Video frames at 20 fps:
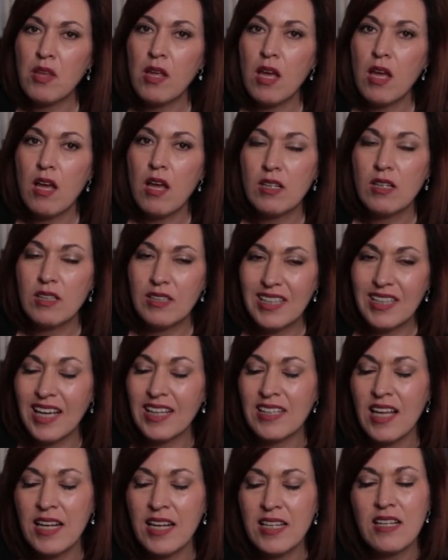yeah,
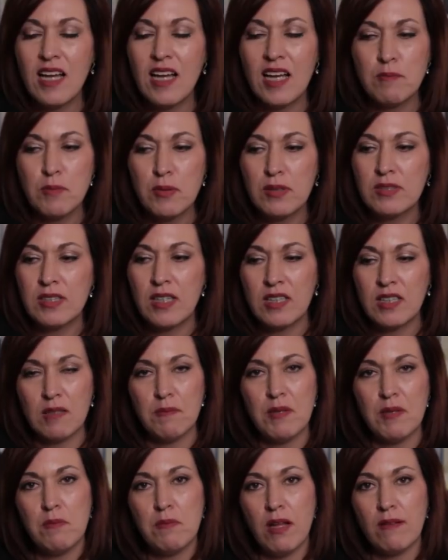ninety nine percent of
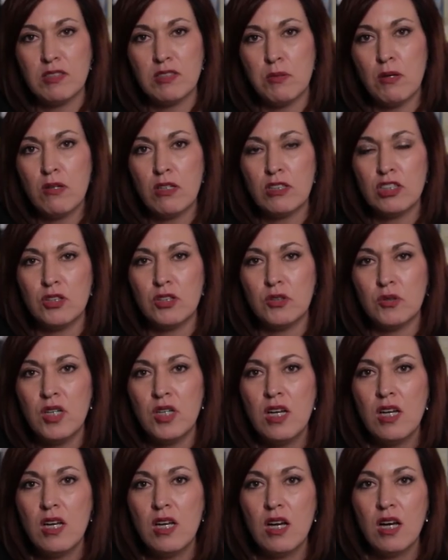people I've spoken to,
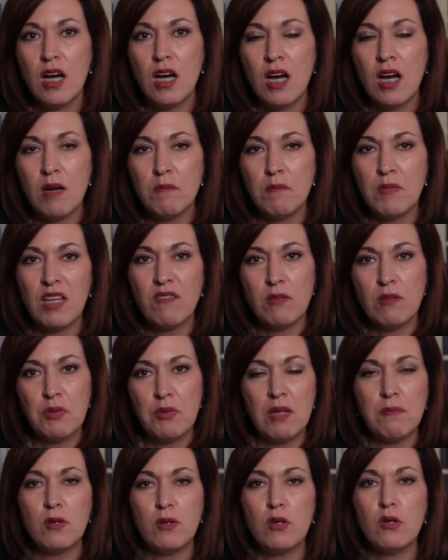um, even
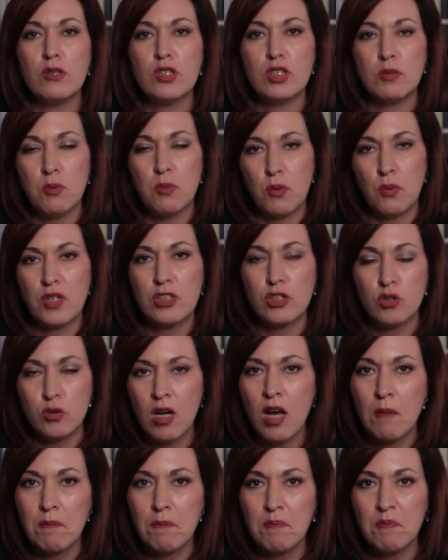people who supported
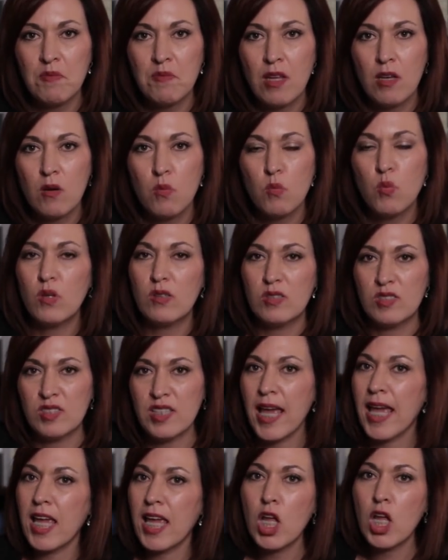Trump, will
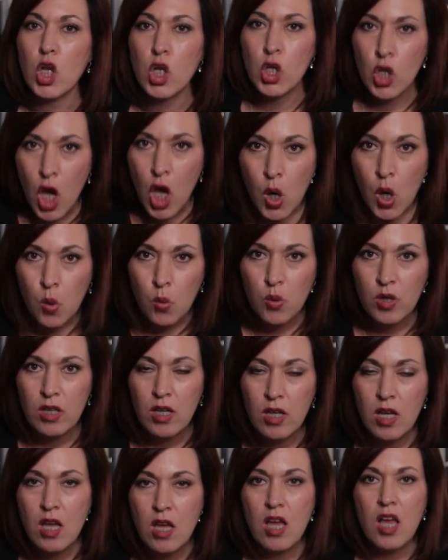say no.
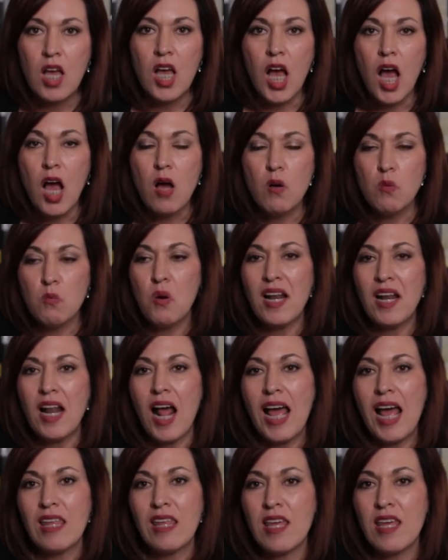What I
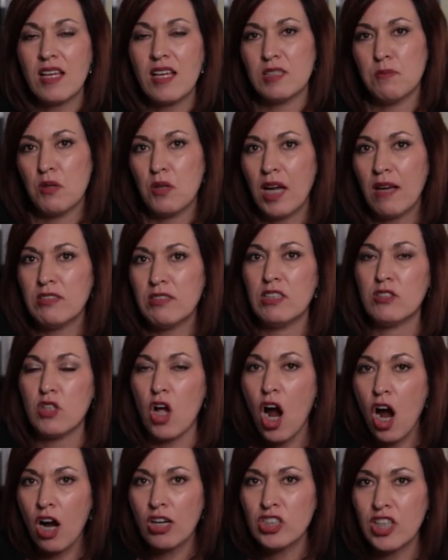think as progressives,
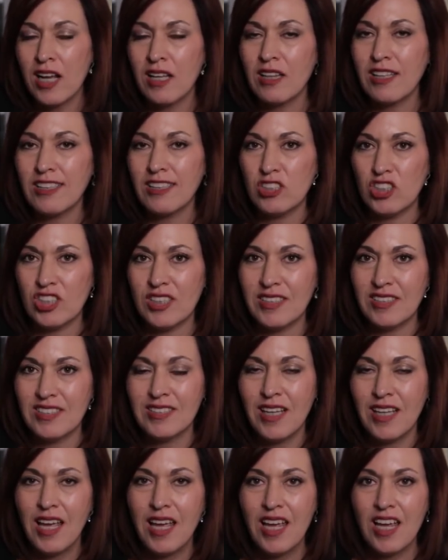our challenge is
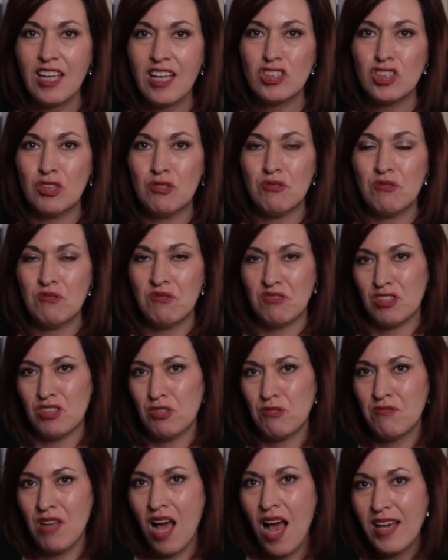to to
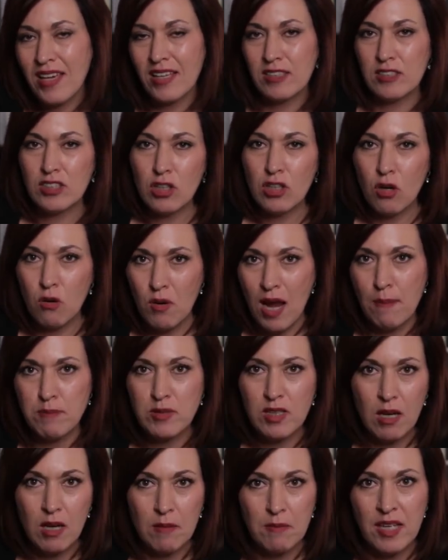not get so wrapped
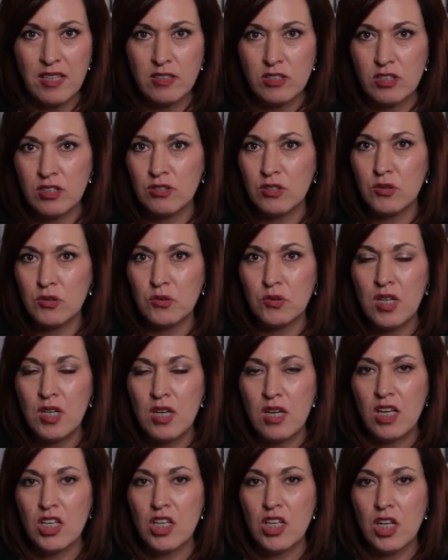up into
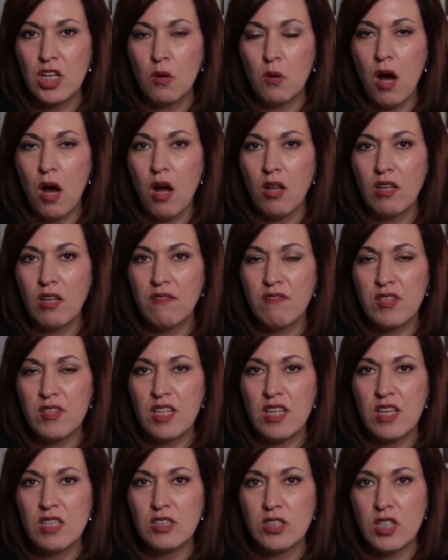you know all of
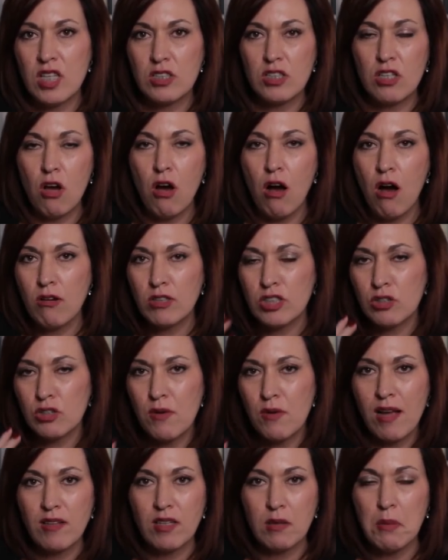the the, the hawks
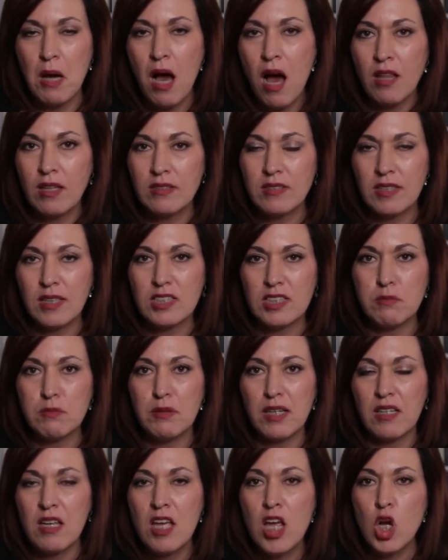surrounding politics, but
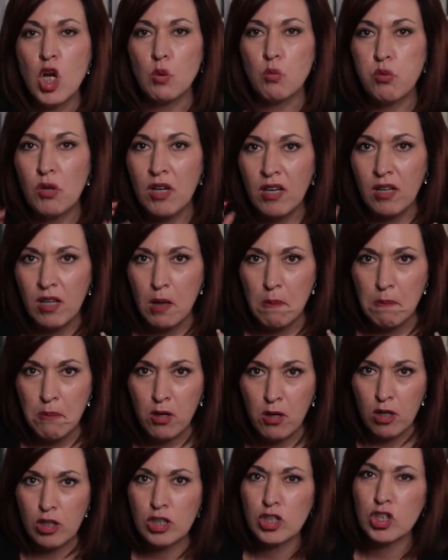really
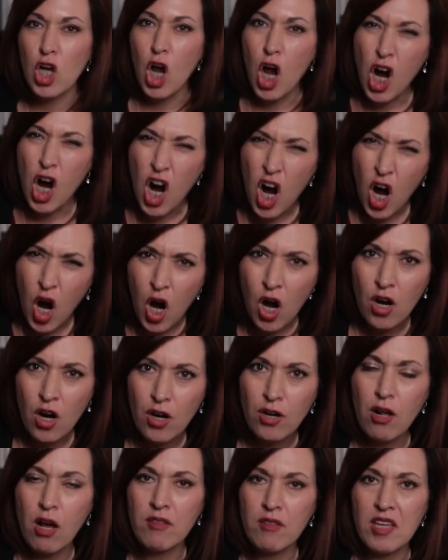push hard
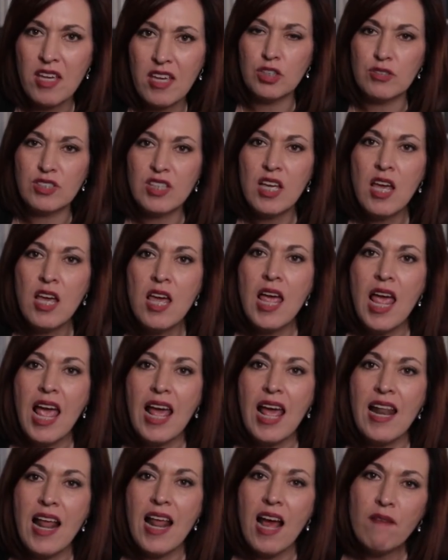on the issues
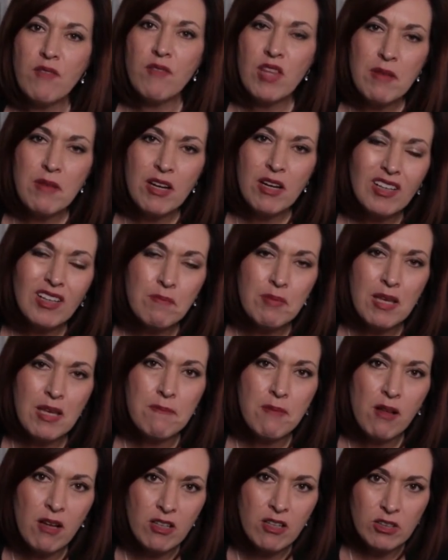and have the American
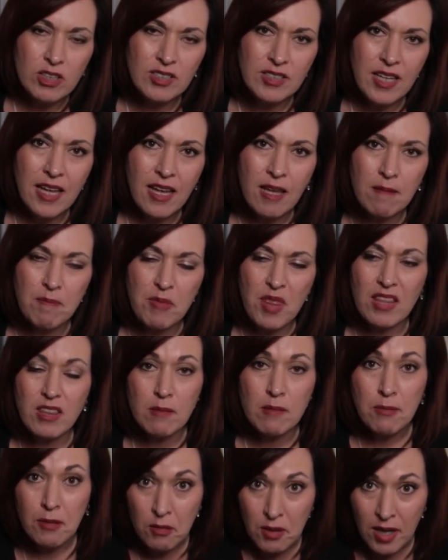people understand that the
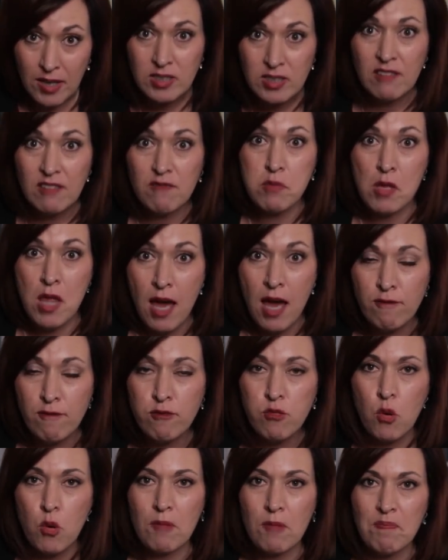progressive
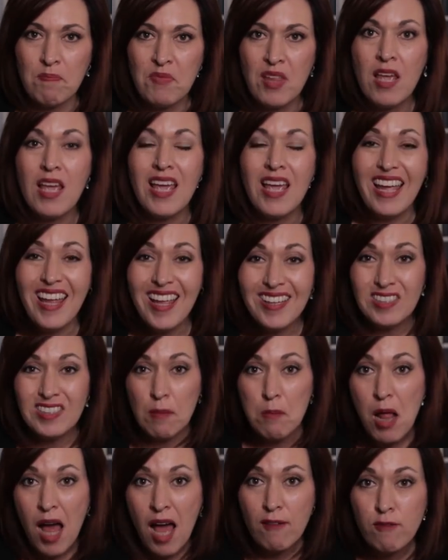platform is the
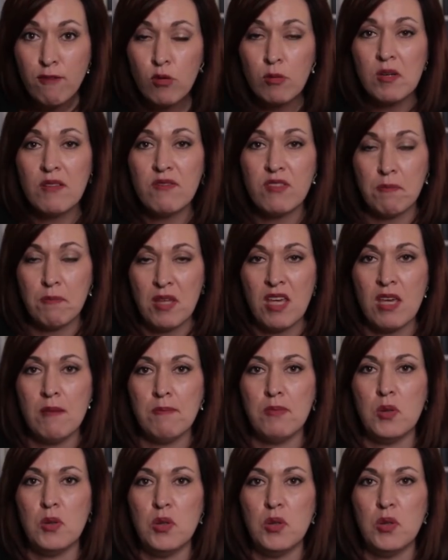platform of the people.